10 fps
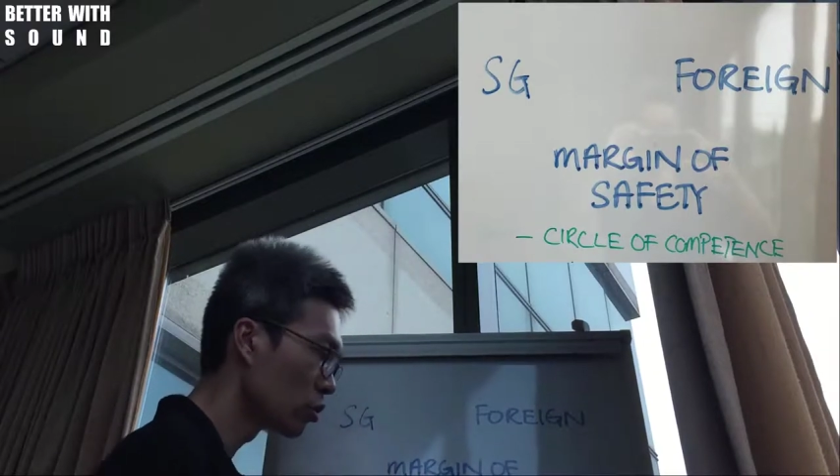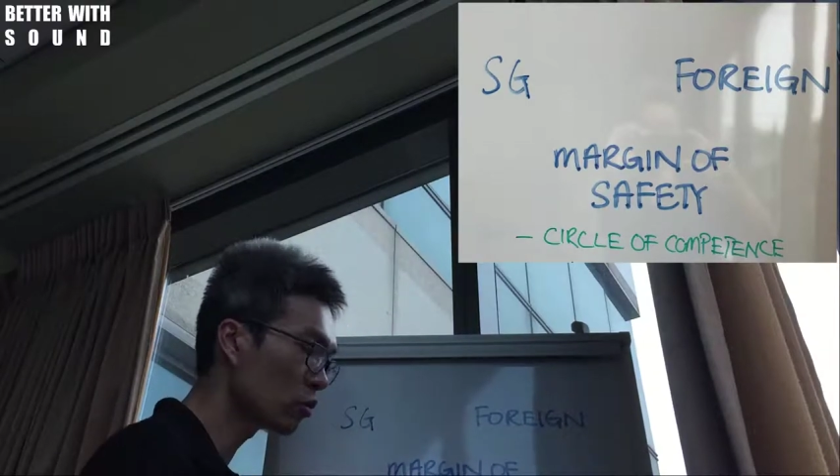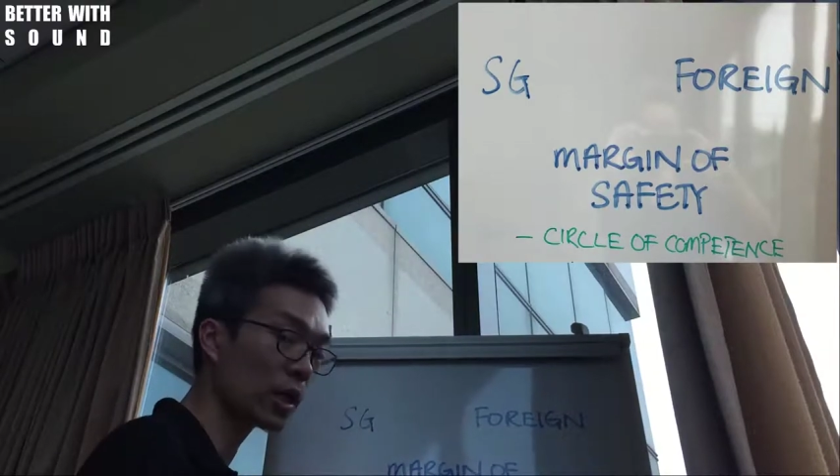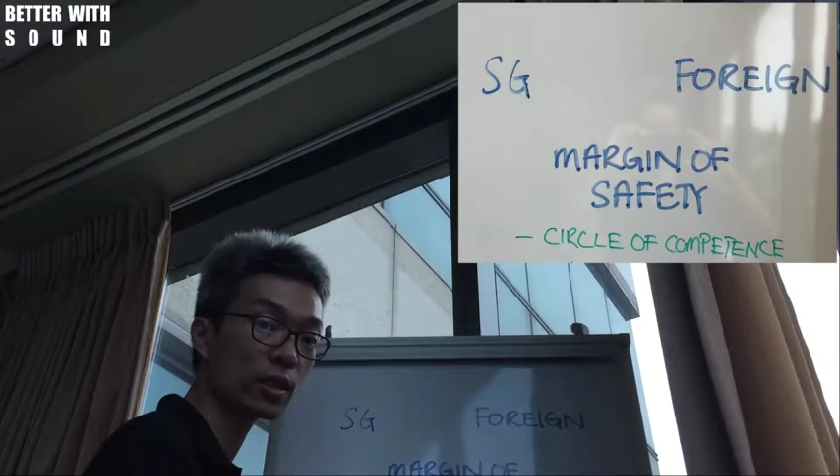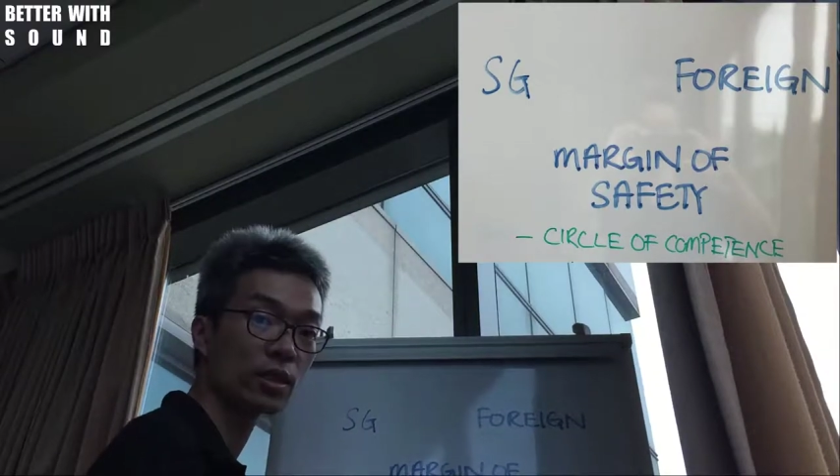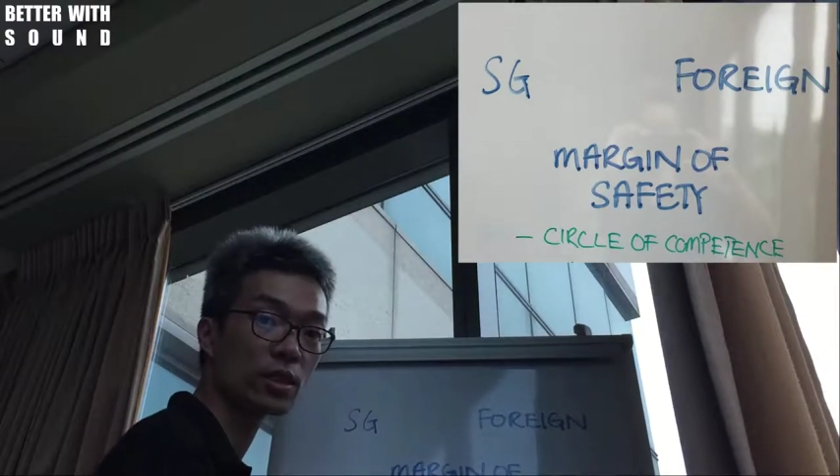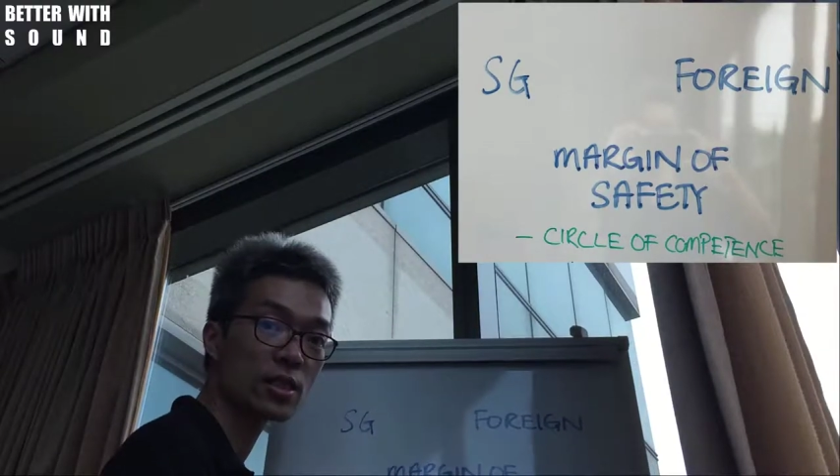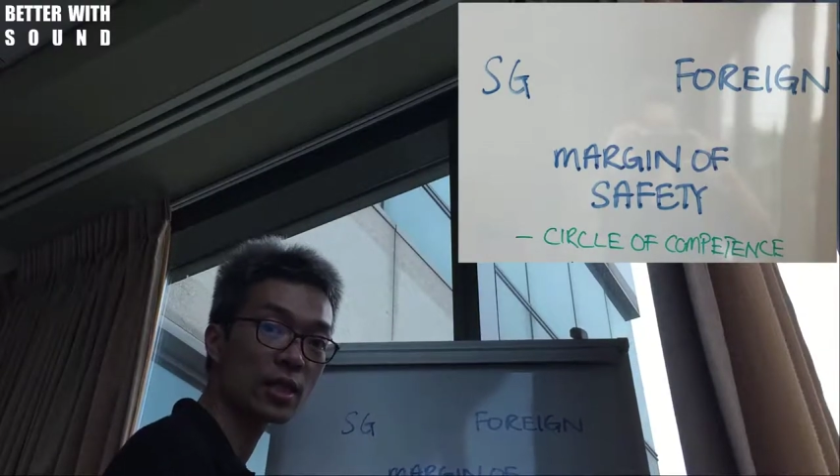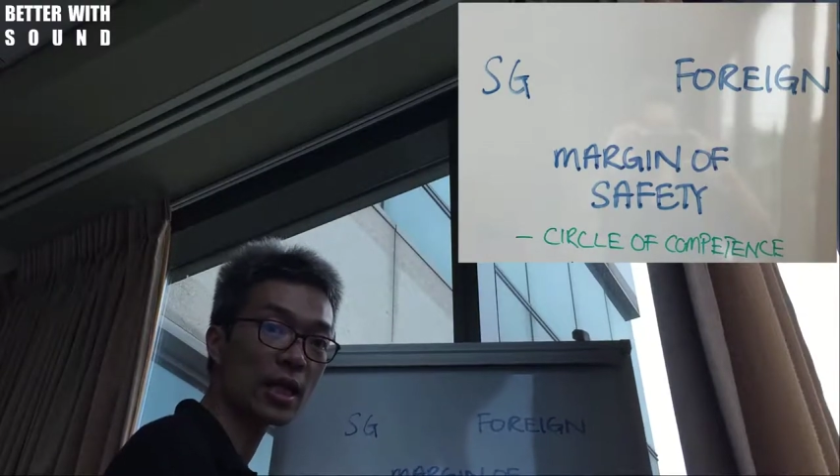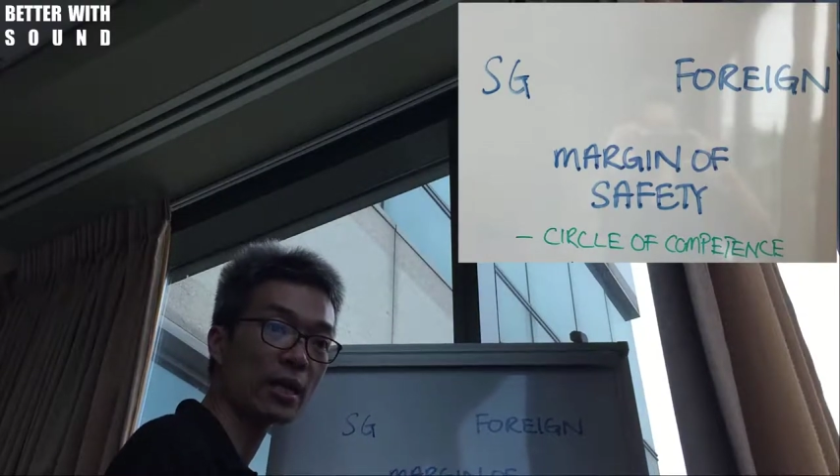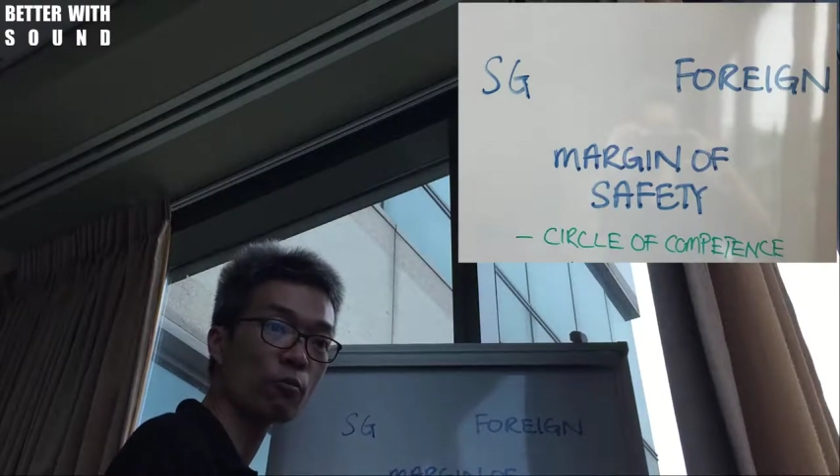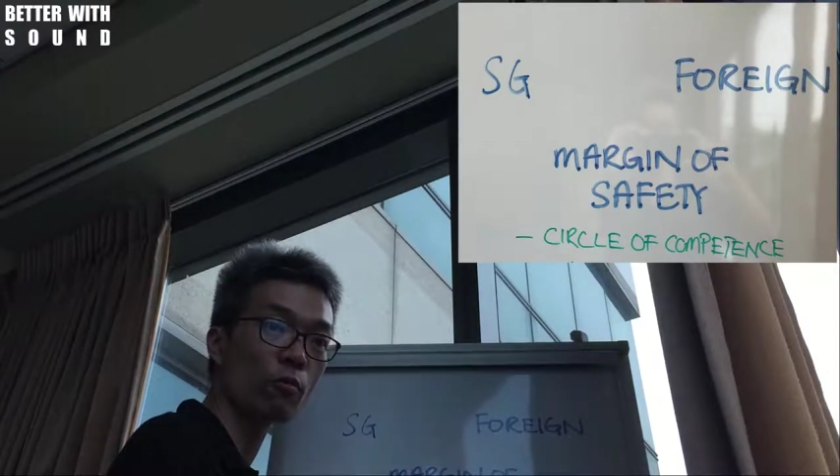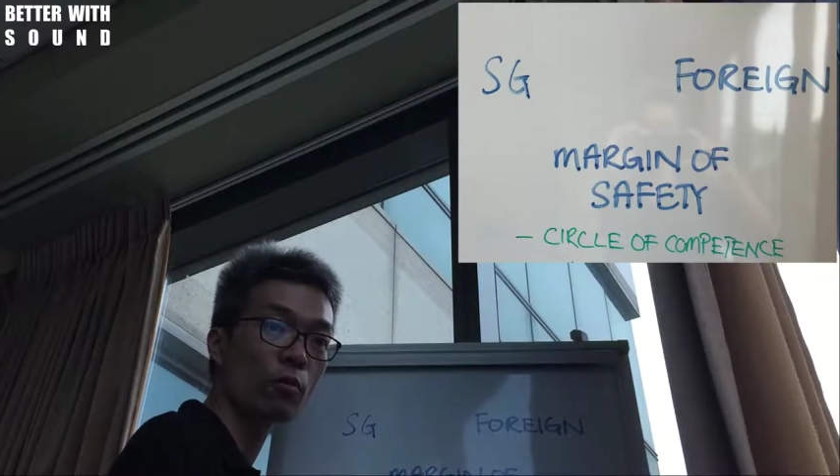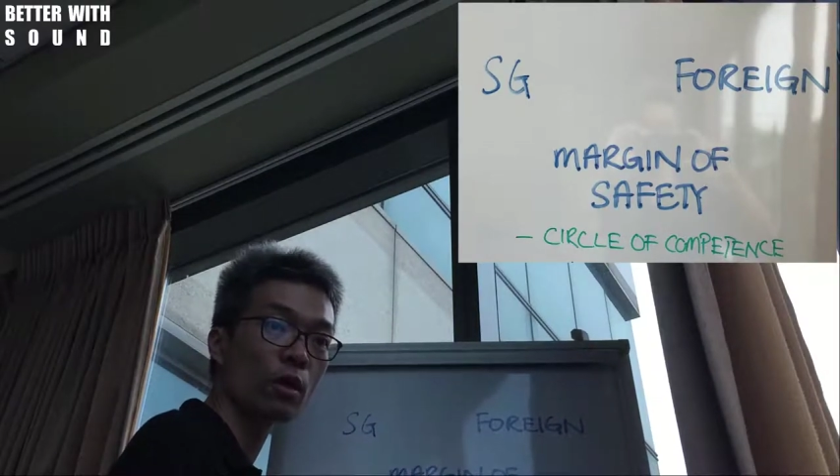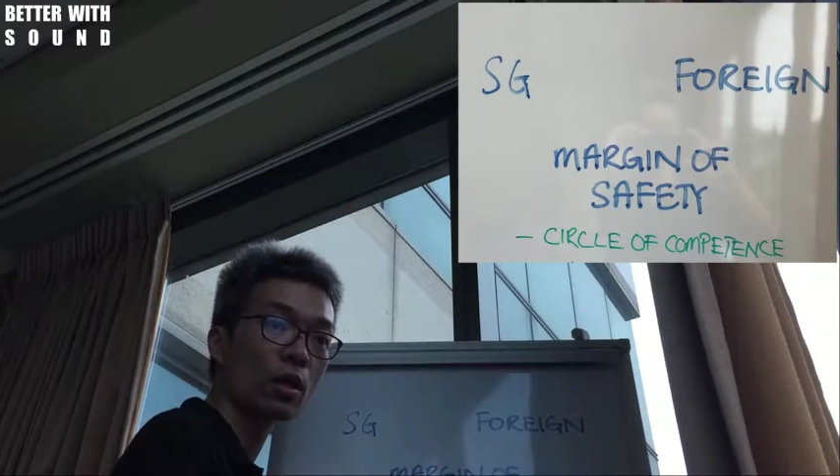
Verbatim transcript: you understand